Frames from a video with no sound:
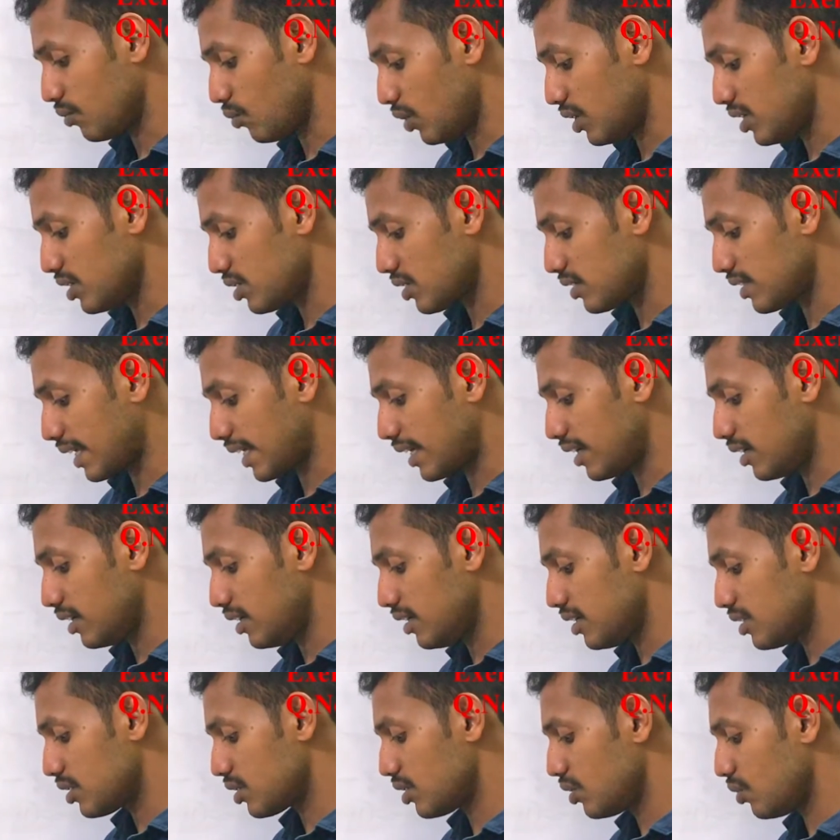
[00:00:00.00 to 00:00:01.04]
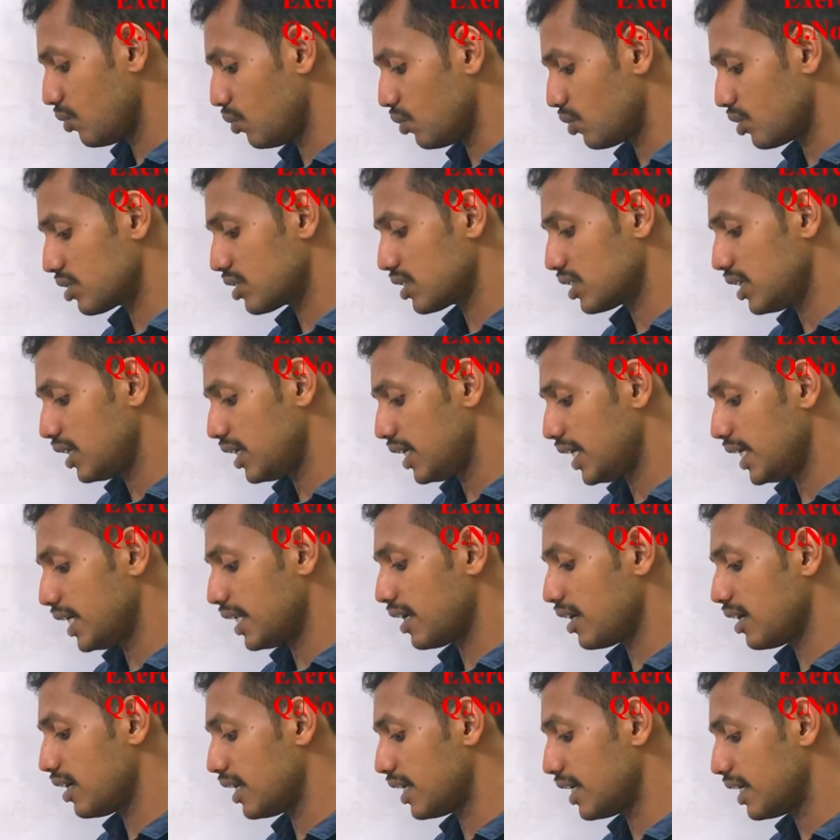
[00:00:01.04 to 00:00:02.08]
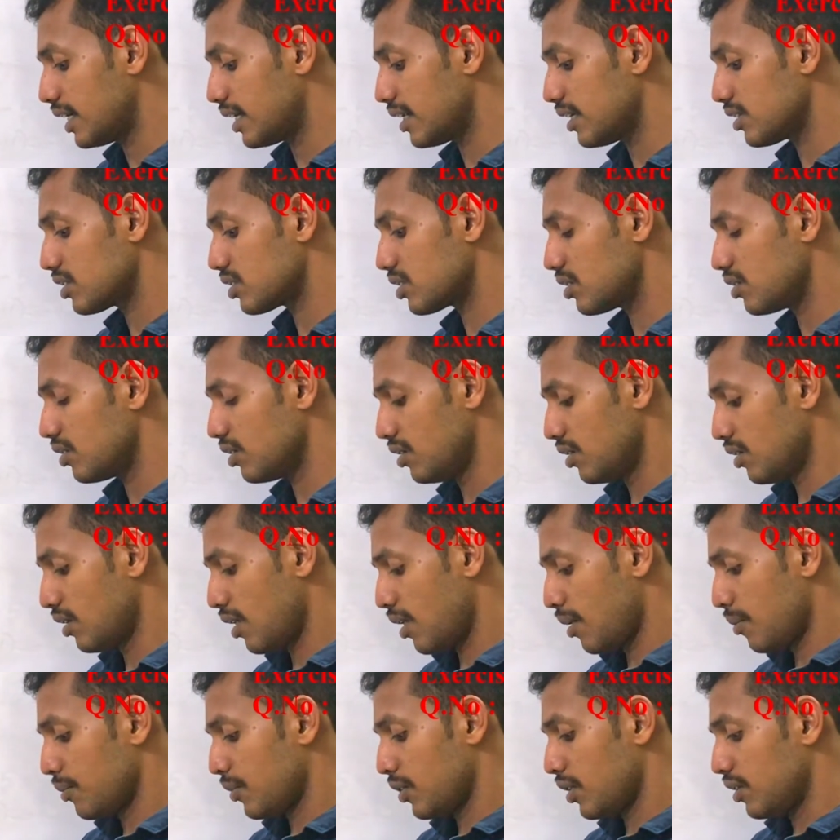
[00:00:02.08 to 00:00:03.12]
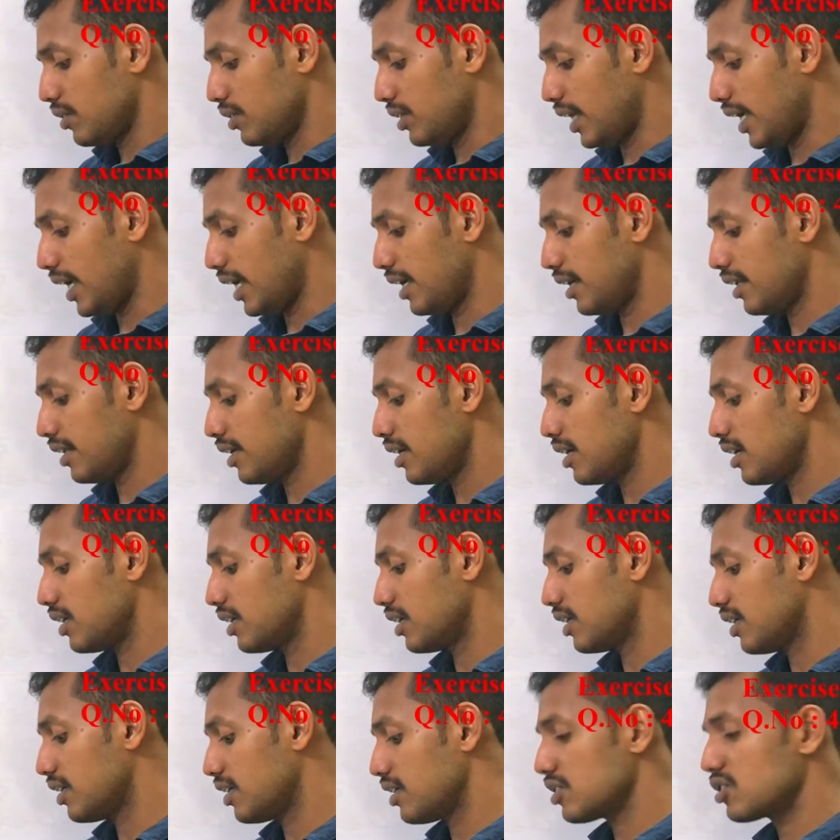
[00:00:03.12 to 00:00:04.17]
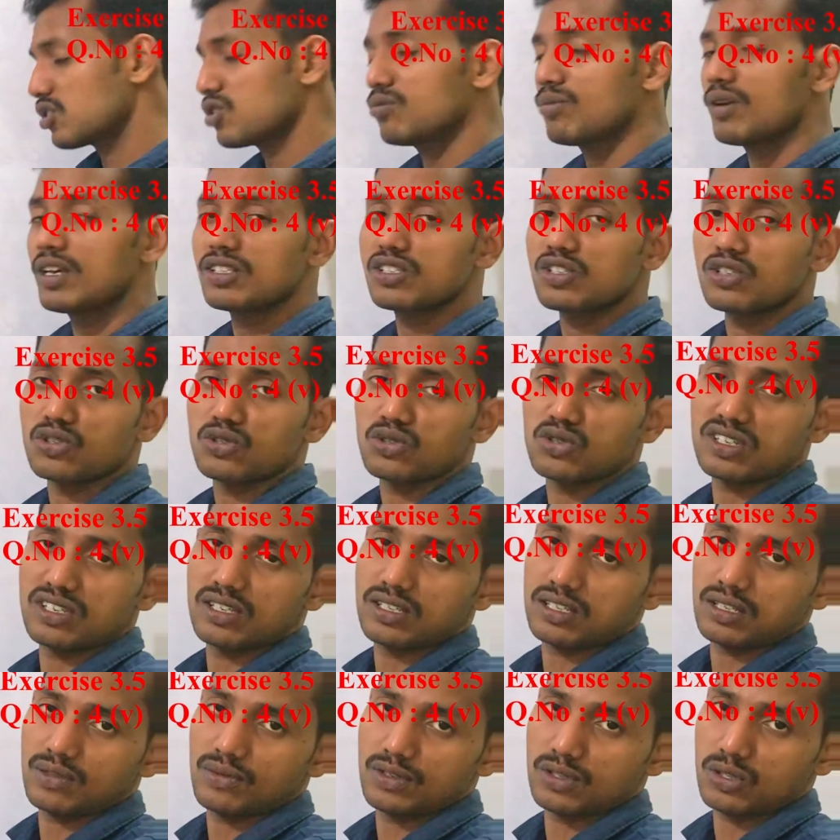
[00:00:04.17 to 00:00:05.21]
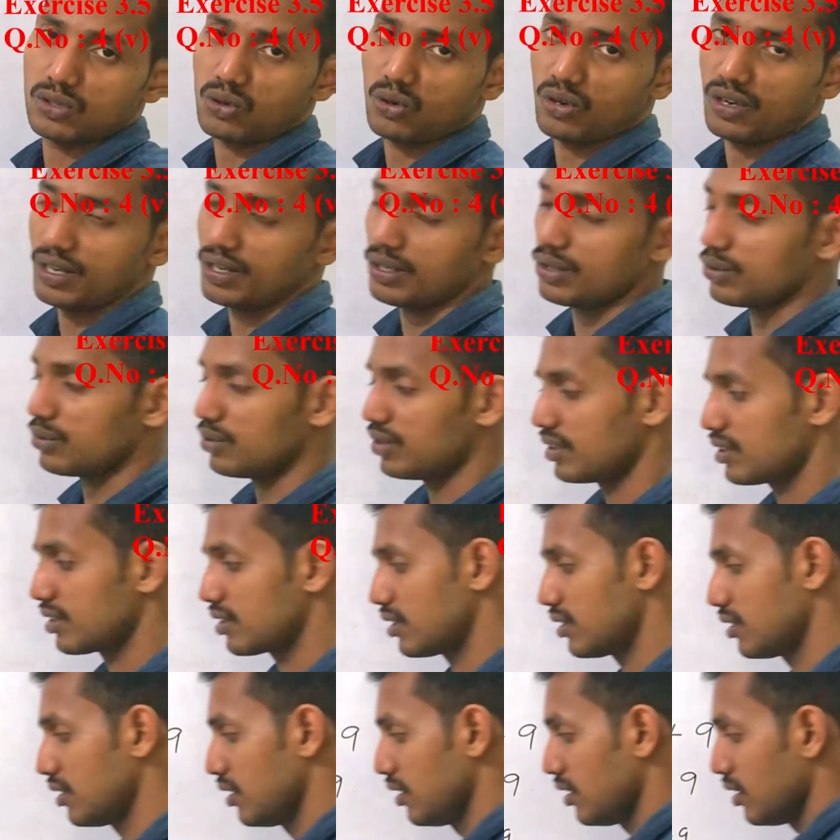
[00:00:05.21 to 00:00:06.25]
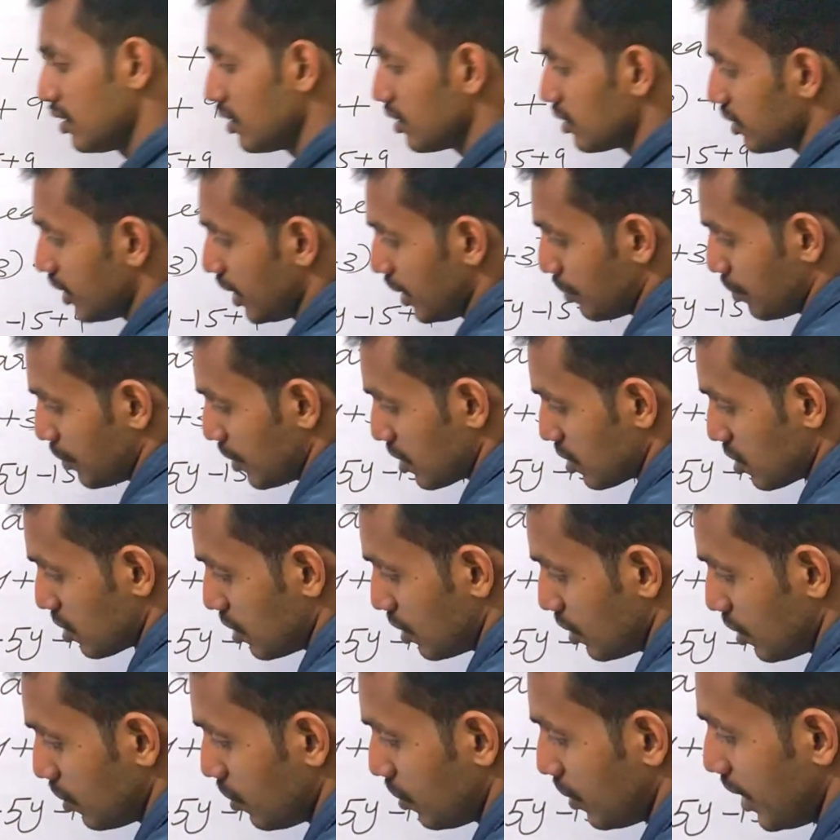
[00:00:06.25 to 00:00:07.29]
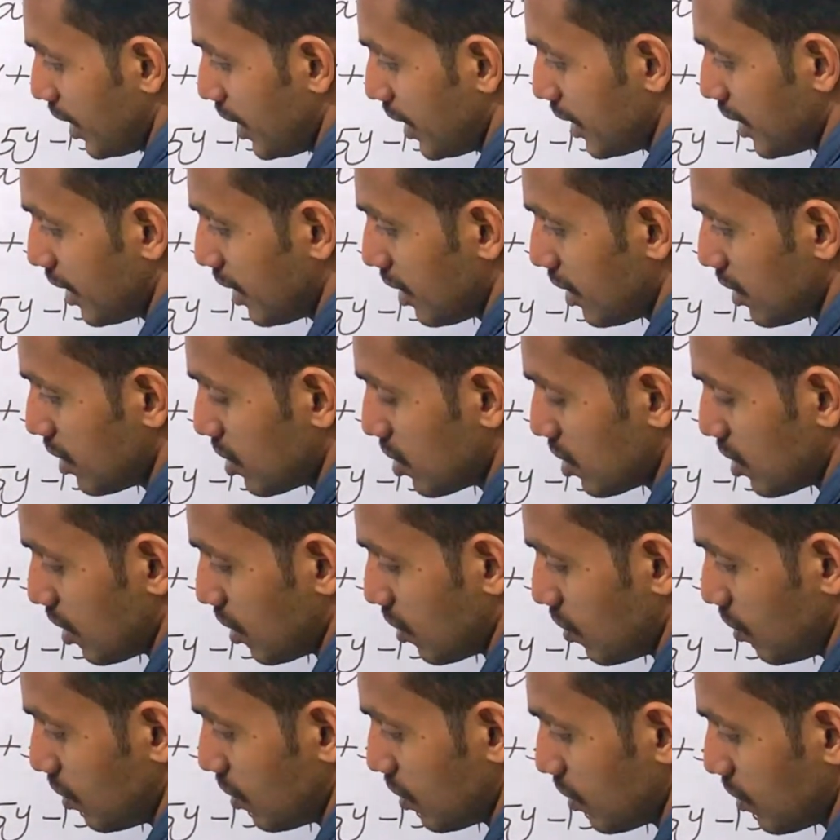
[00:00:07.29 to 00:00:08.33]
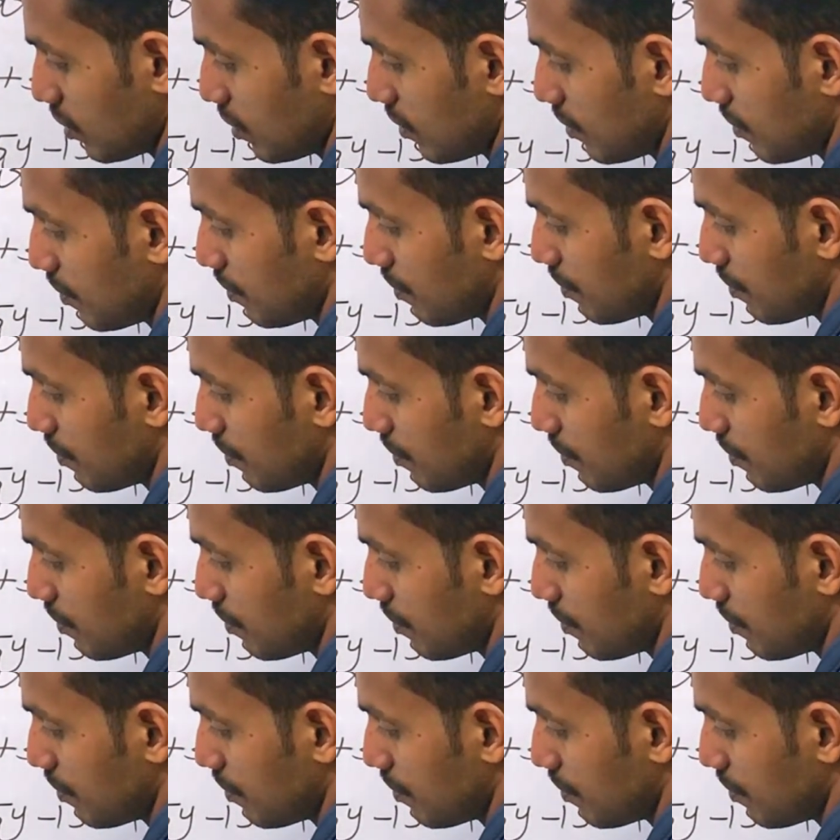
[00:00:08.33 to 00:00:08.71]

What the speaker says: what is the second condition? Original area increased. The area increased by 67 square unit. That means new area is equal to